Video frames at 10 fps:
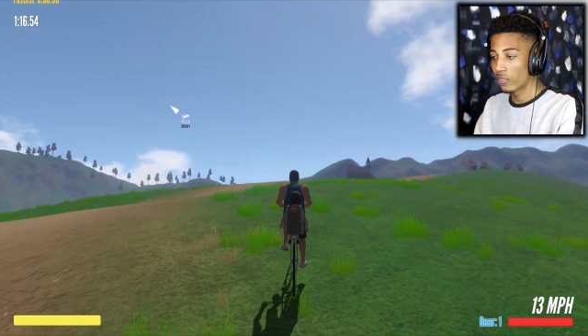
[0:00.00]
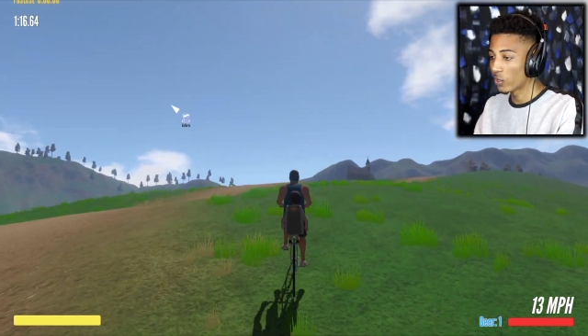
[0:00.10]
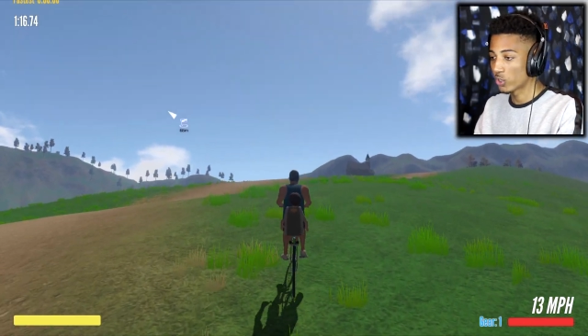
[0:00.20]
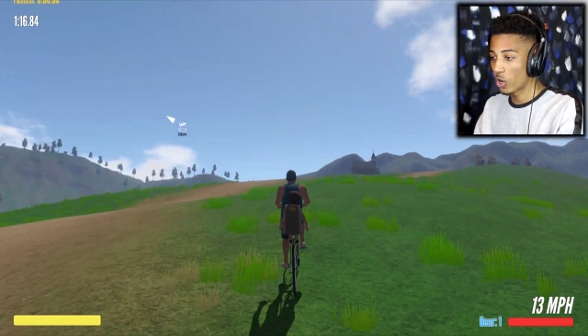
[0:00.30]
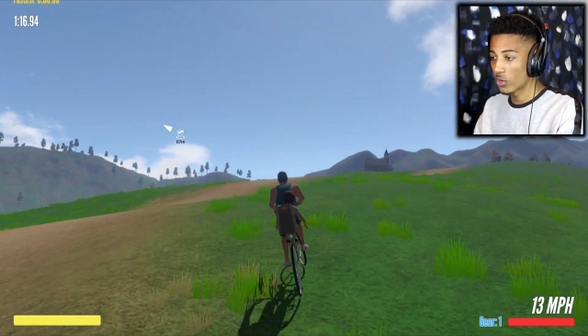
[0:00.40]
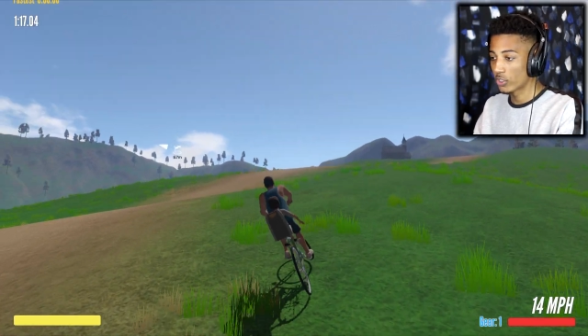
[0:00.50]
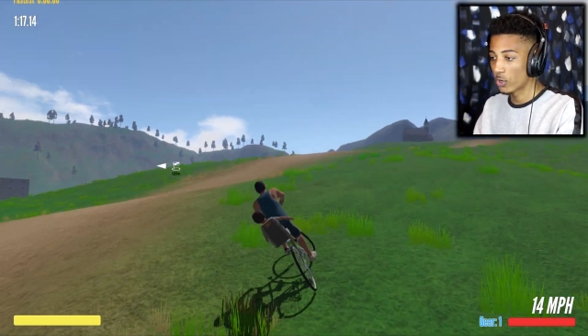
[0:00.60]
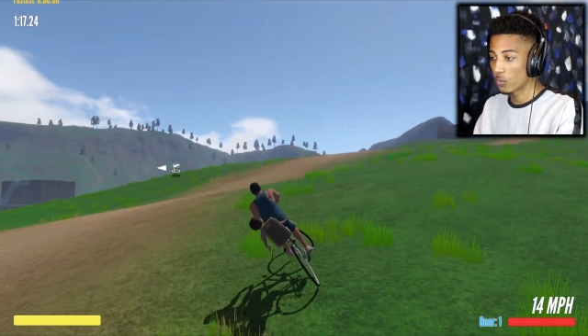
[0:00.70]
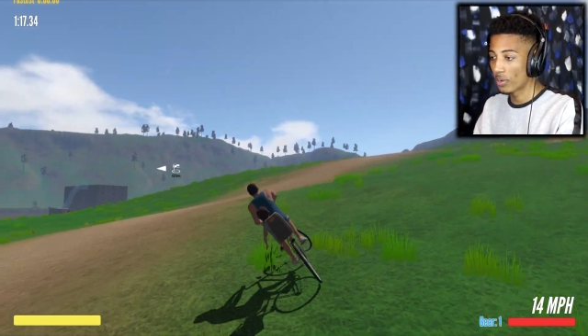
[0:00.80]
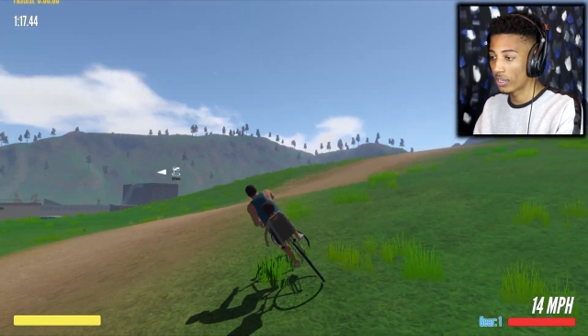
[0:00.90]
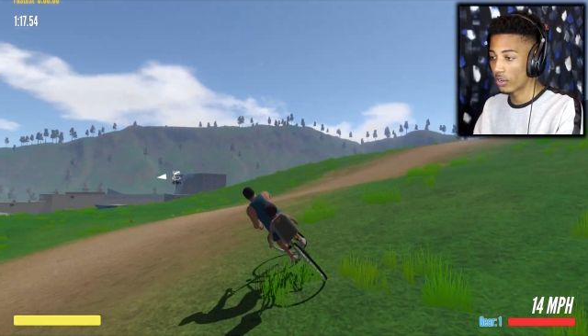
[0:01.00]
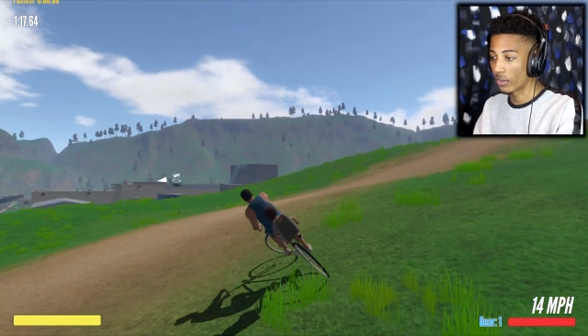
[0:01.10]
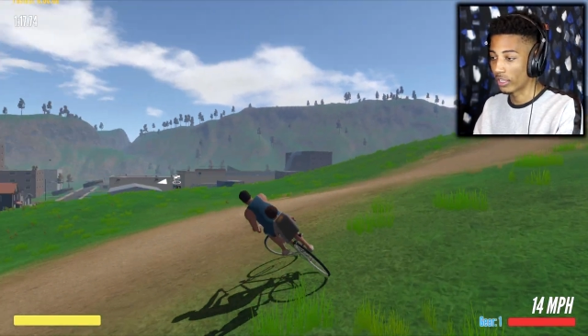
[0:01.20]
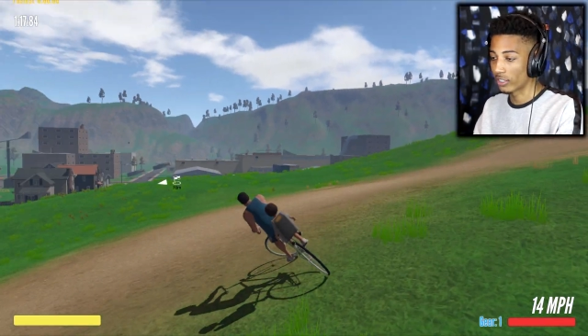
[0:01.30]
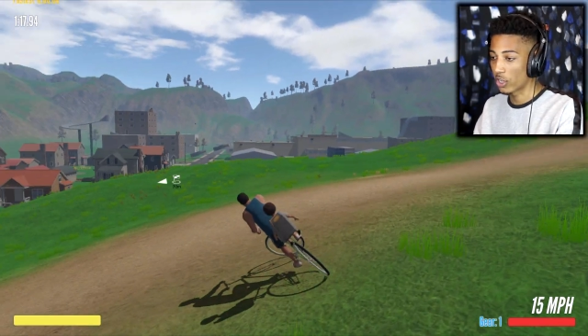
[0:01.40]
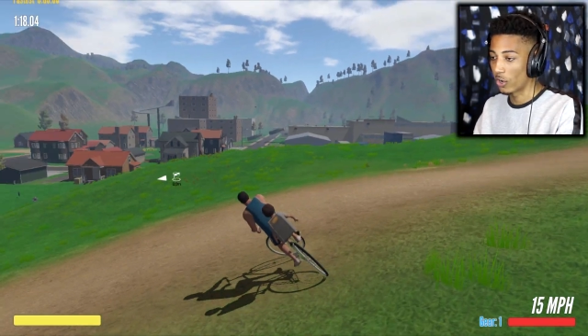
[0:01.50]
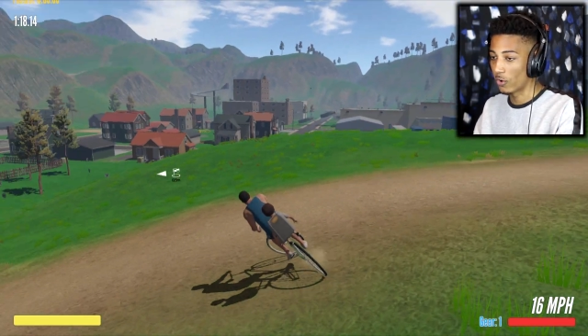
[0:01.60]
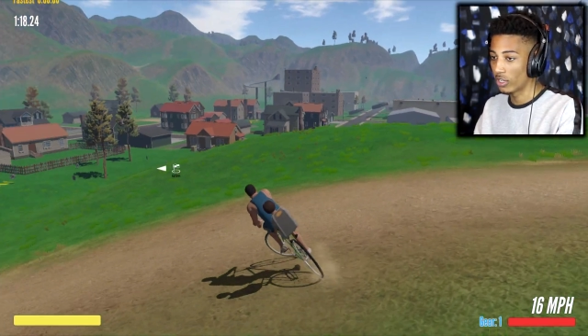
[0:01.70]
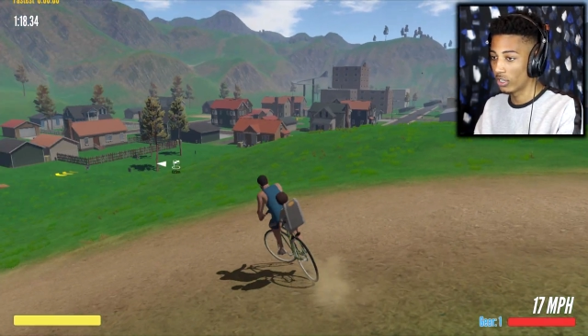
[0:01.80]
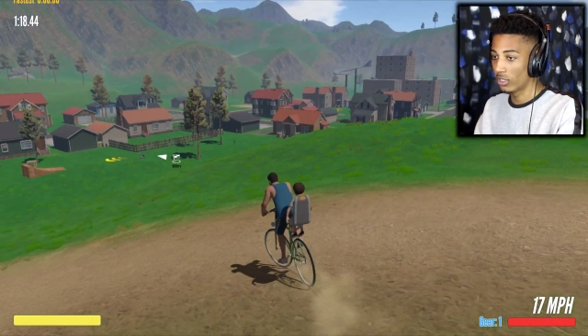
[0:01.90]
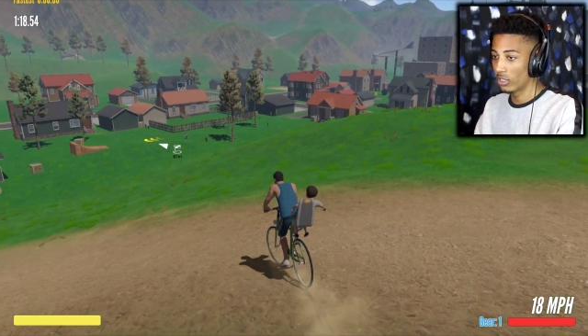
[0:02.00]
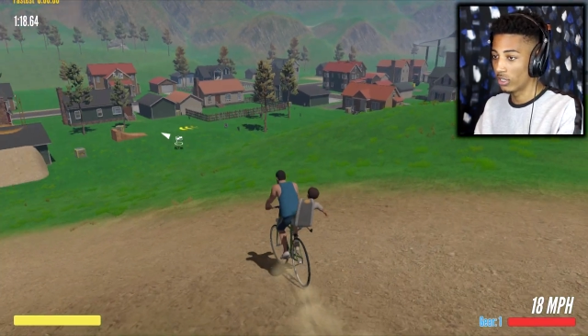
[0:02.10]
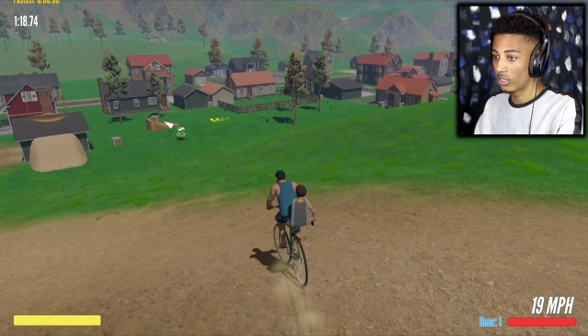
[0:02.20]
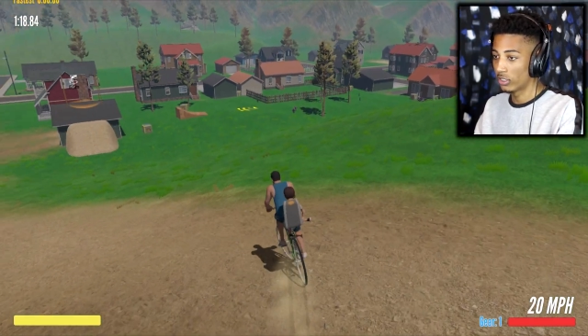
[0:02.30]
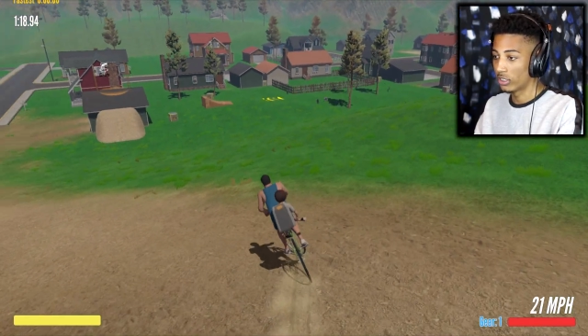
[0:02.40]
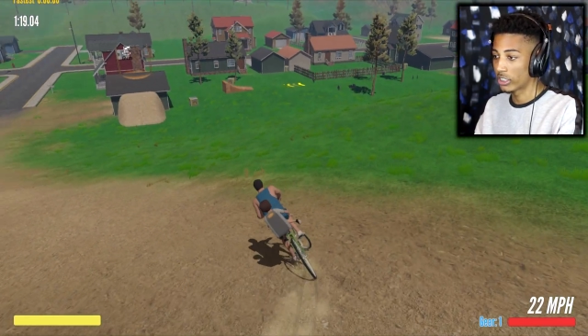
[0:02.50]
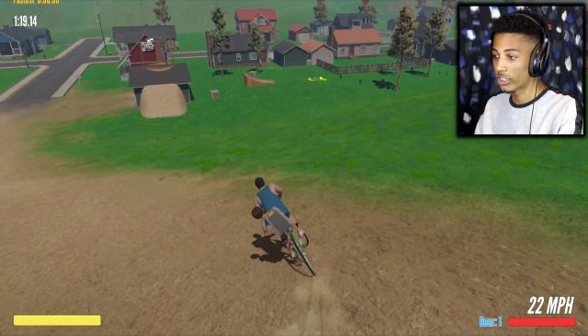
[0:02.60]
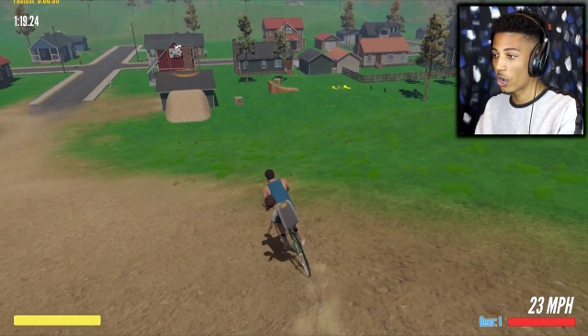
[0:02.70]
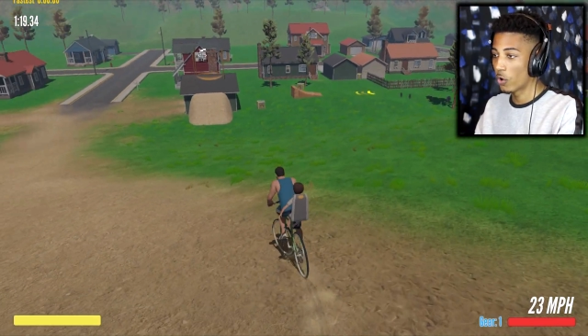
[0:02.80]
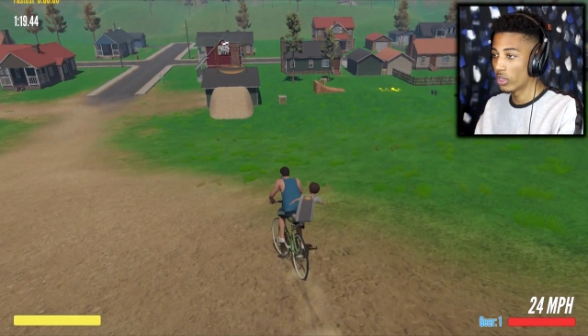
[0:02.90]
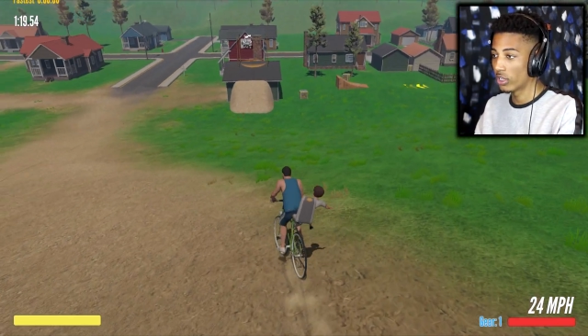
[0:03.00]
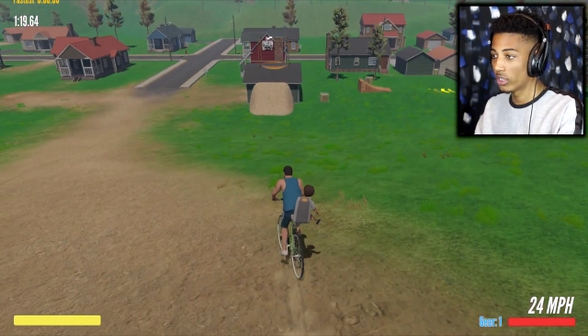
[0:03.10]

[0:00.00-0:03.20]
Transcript: there's always hope. Okay, let's go. Let's go.